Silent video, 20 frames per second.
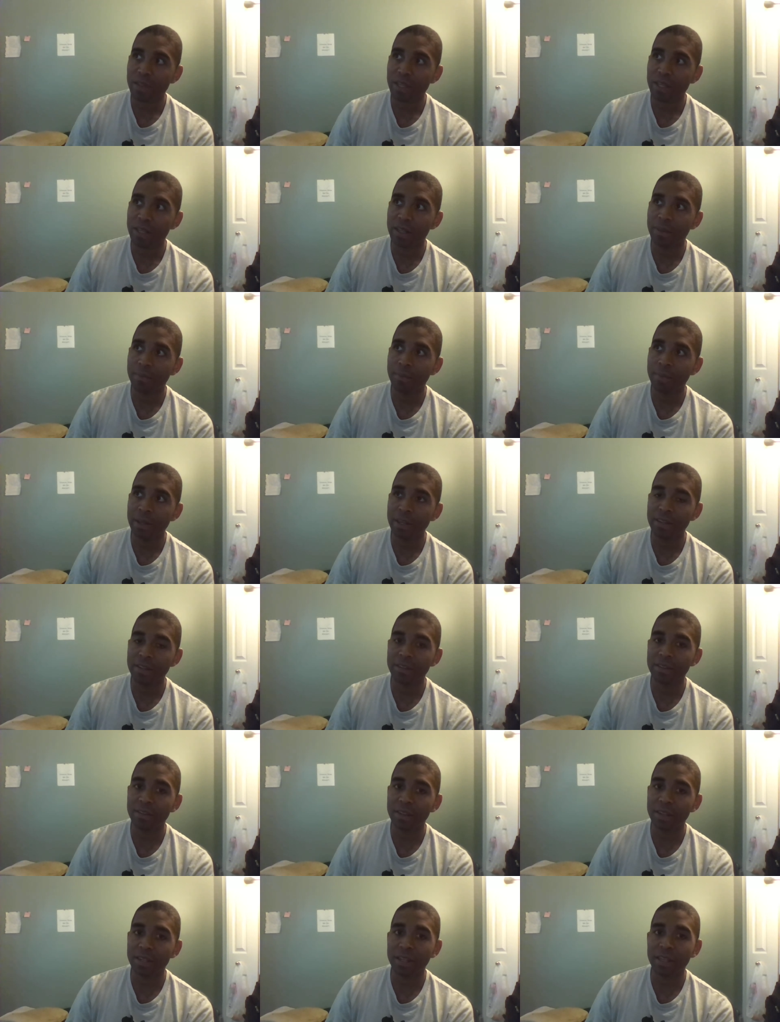the
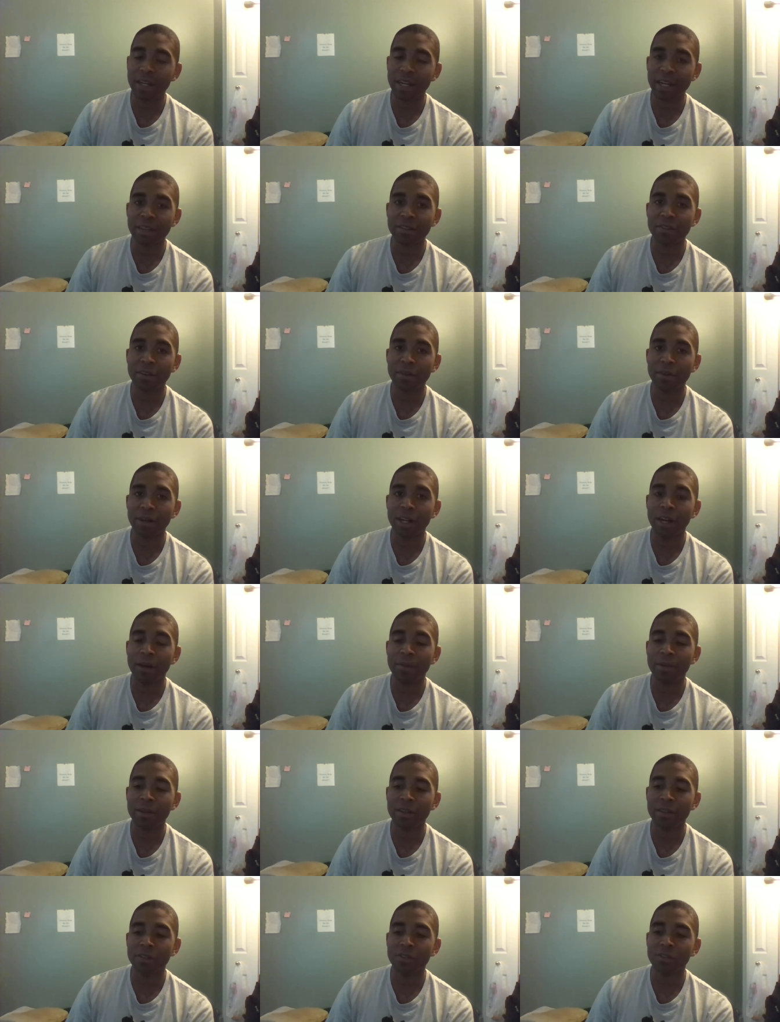biggest thing that I can say right now,
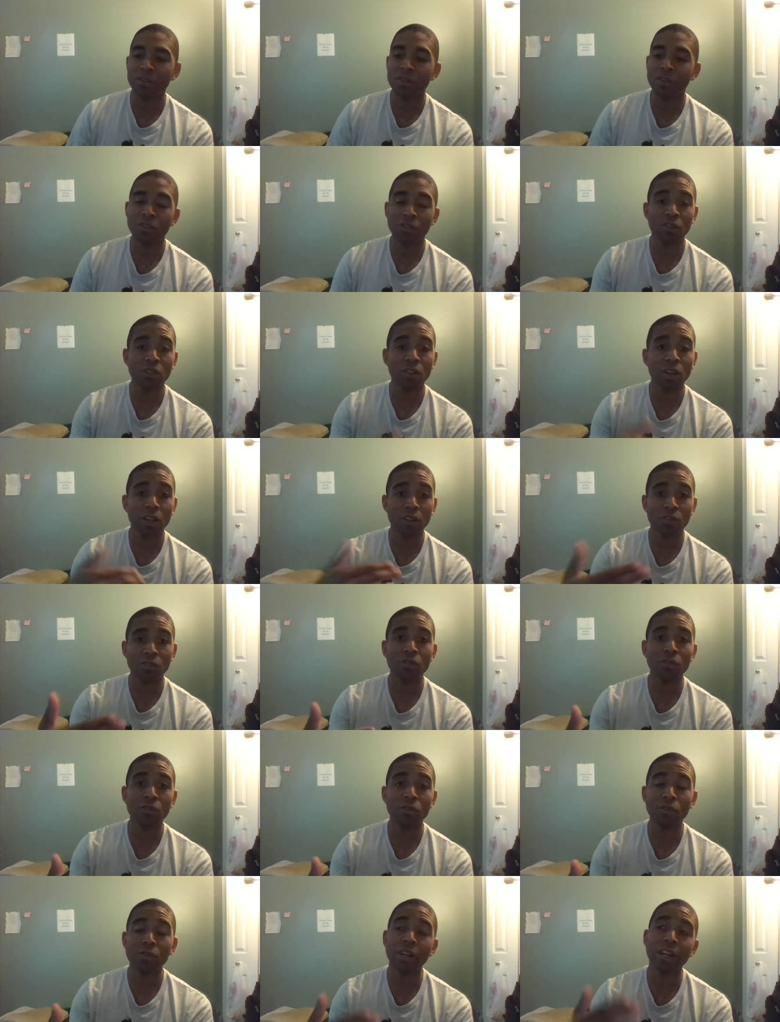because this is the honest
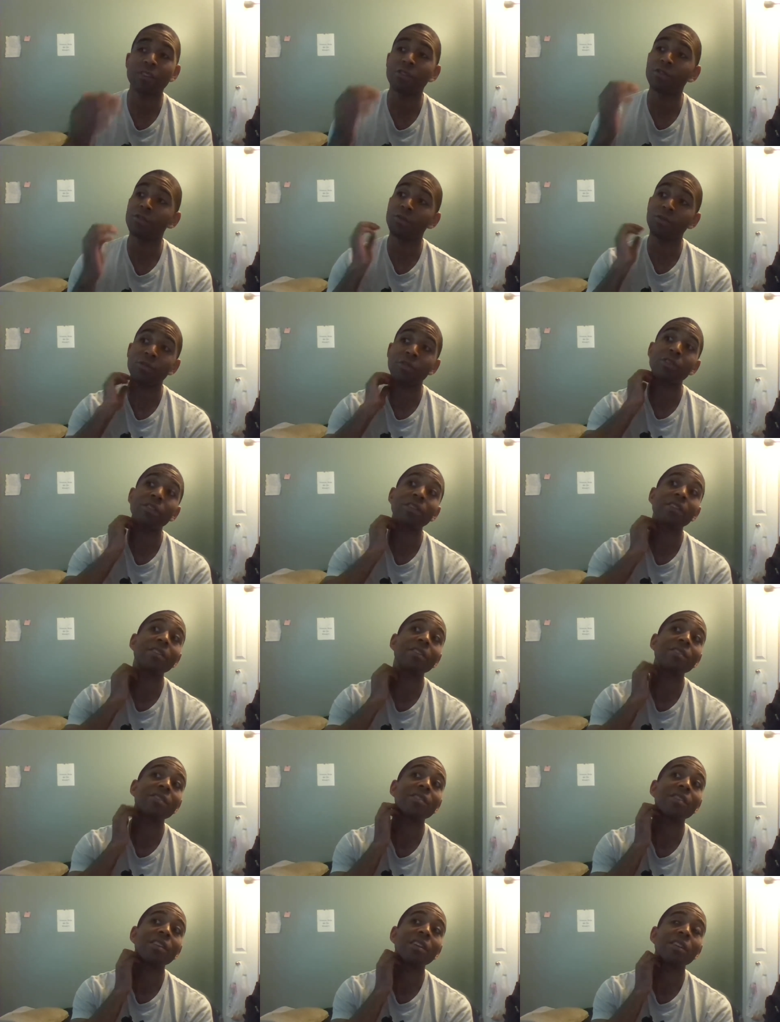truth, I just learned
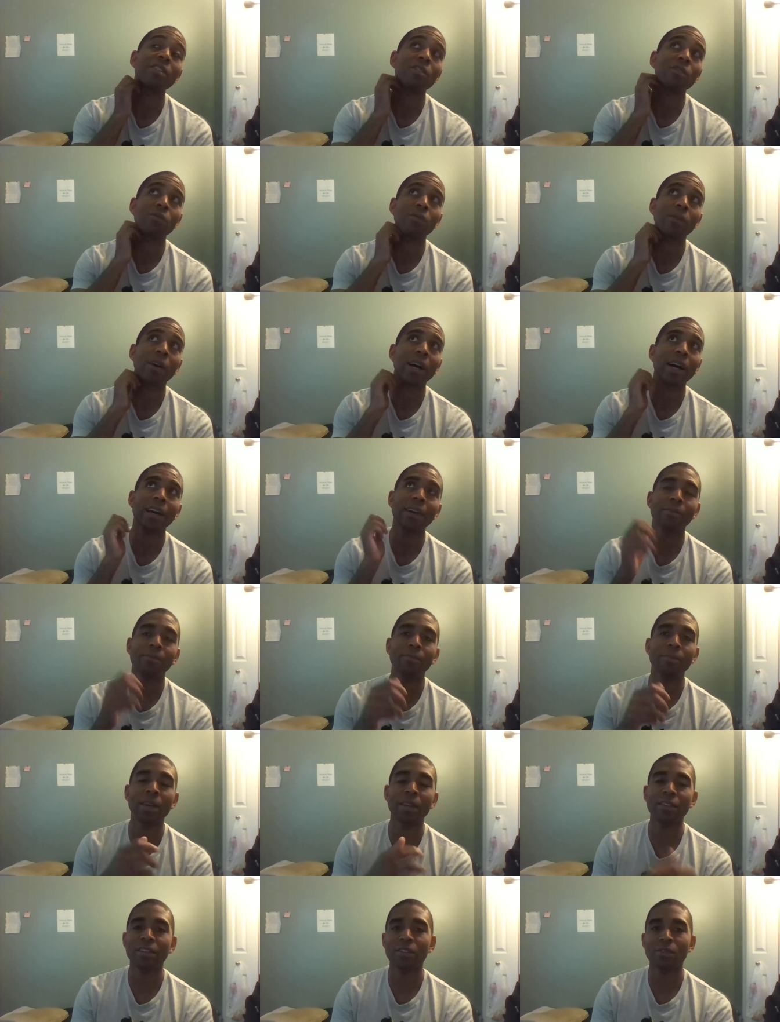this, and this is why it
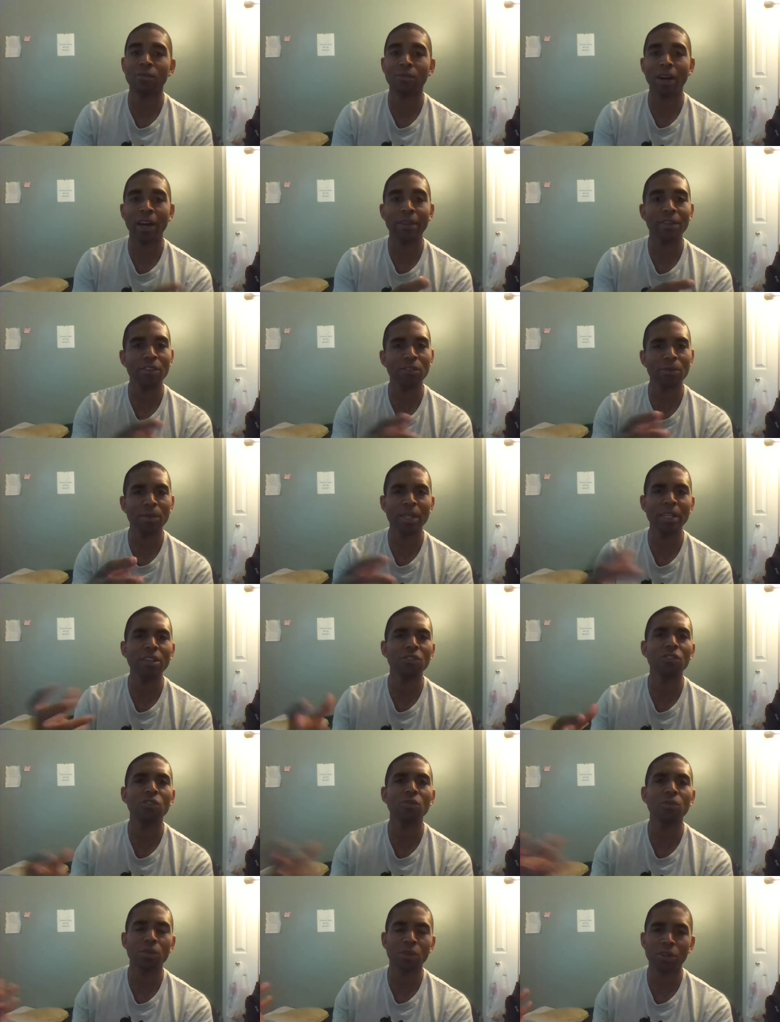makes sense why I've had so many
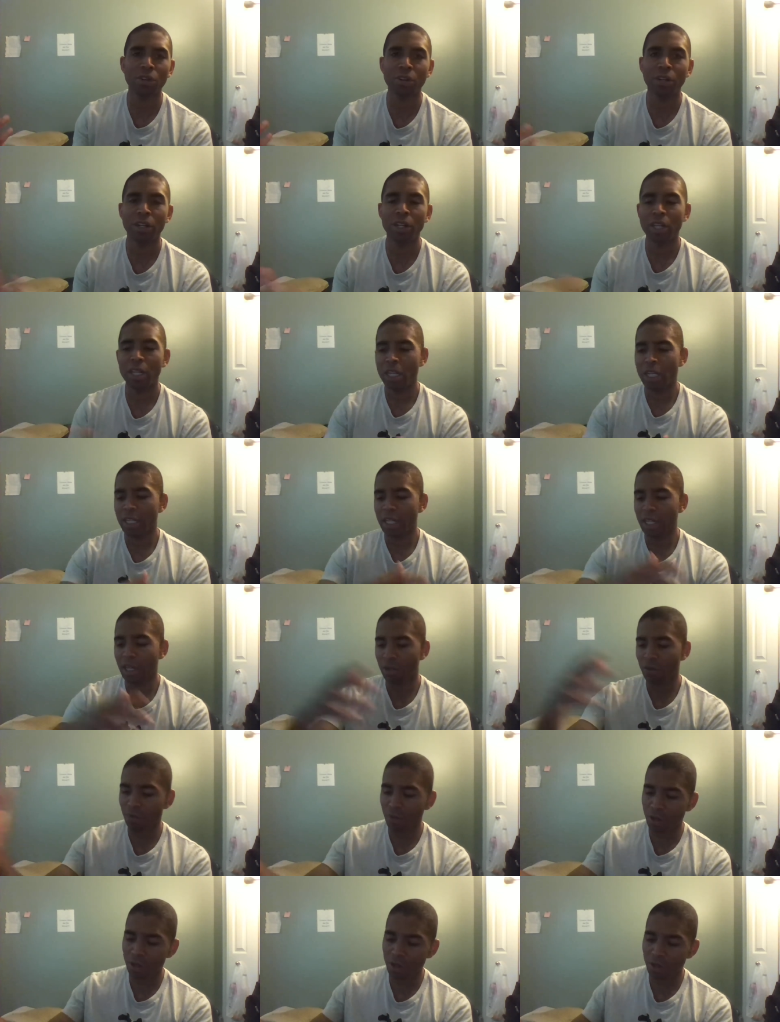issues with her down
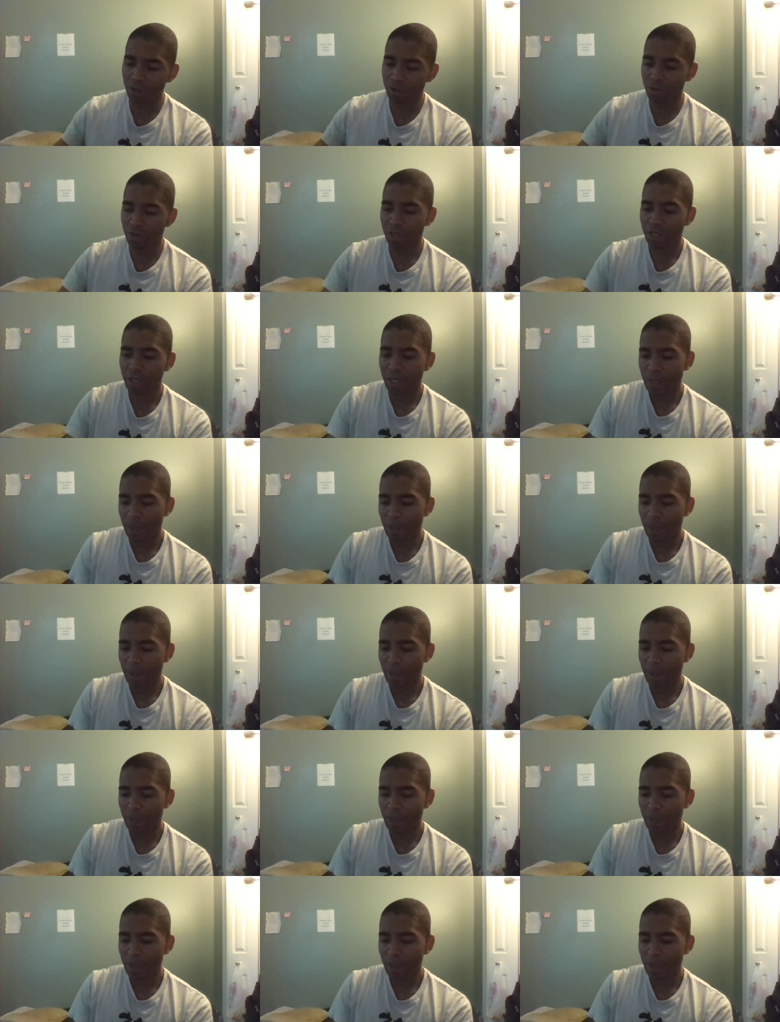the road,